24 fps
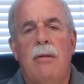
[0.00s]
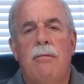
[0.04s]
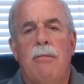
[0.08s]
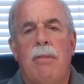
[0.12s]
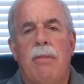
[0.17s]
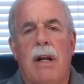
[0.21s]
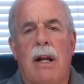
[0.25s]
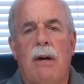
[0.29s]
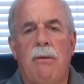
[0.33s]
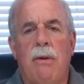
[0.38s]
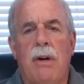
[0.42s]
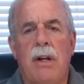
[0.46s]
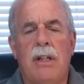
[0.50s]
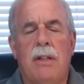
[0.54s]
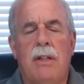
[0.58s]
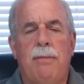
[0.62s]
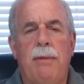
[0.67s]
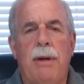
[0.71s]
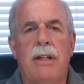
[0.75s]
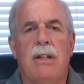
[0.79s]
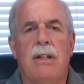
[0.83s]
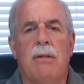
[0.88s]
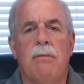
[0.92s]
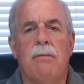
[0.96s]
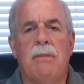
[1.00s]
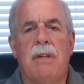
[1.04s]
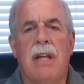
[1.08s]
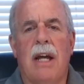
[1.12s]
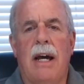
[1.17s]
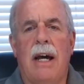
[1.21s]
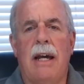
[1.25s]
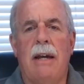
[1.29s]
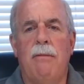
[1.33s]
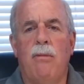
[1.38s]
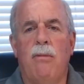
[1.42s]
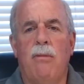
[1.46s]
but I want to spend some
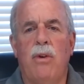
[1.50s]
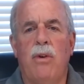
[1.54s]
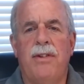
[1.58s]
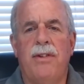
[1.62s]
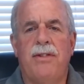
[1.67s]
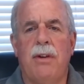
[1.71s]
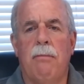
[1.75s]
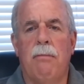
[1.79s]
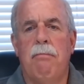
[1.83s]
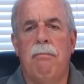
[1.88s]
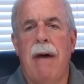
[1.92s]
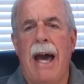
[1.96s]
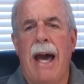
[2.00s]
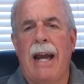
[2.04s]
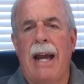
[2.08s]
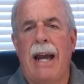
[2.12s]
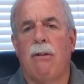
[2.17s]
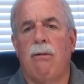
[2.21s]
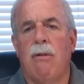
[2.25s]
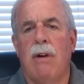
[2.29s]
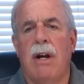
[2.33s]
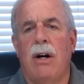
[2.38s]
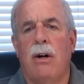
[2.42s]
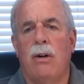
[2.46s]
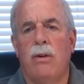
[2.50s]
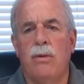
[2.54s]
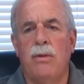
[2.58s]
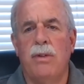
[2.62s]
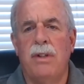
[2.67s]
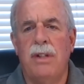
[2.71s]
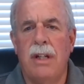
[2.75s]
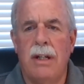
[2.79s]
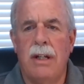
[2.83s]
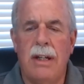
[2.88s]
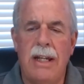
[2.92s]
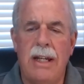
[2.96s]
time with some
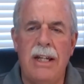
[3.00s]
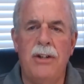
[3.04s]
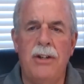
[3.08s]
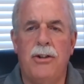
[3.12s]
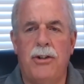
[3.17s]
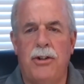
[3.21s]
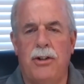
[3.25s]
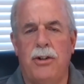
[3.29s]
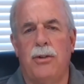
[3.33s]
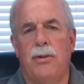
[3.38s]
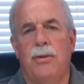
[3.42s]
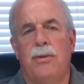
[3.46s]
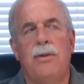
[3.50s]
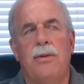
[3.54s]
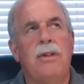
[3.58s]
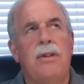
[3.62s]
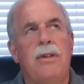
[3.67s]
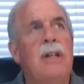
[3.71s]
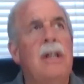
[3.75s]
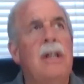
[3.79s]
background issues.